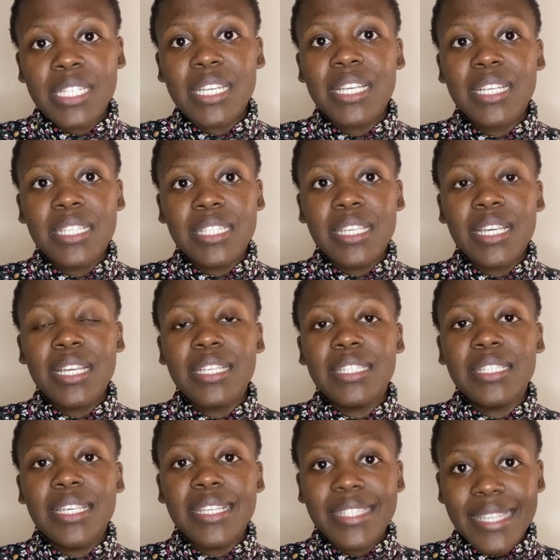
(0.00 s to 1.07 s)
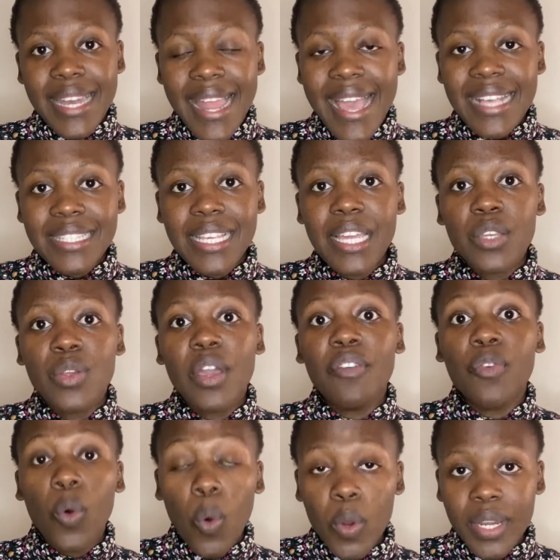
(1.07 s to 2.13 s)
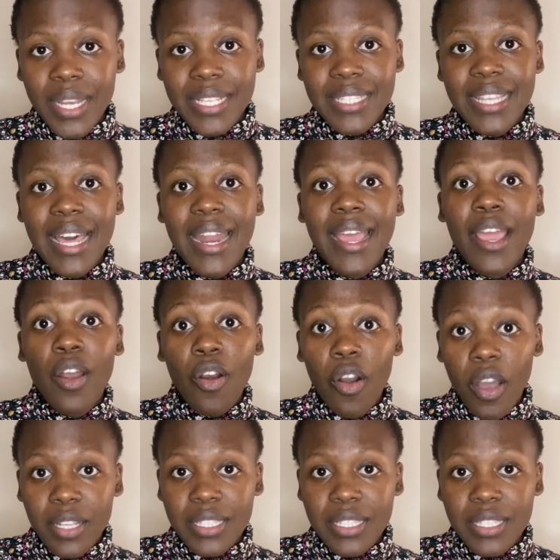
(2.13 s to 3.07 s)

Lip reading: is less and you have orders that are a lot,